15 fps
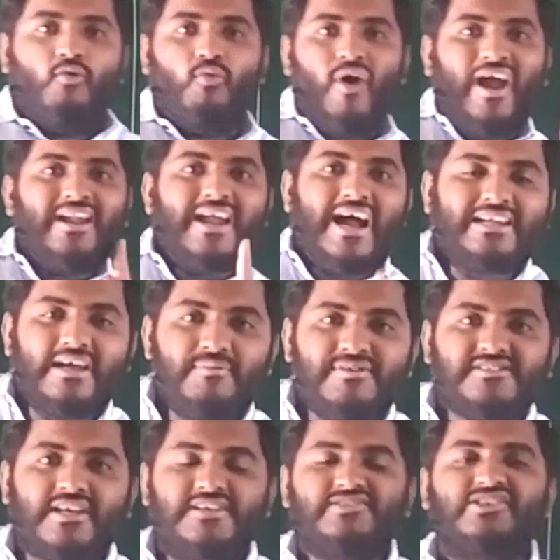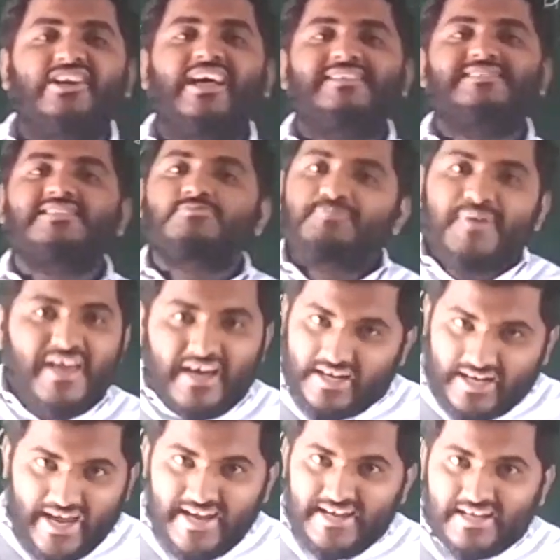1 atom is considered as a
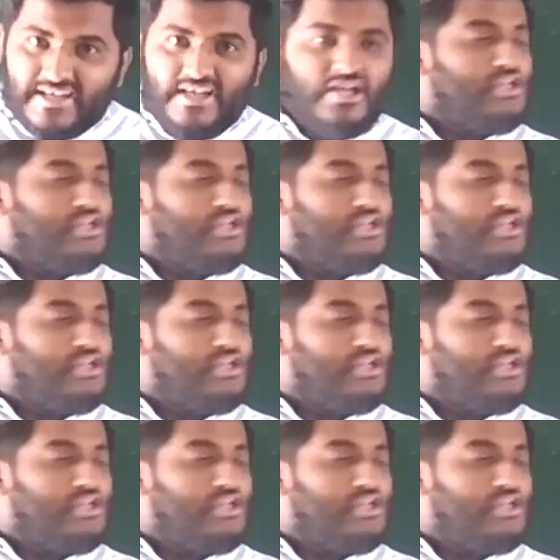sphere, right?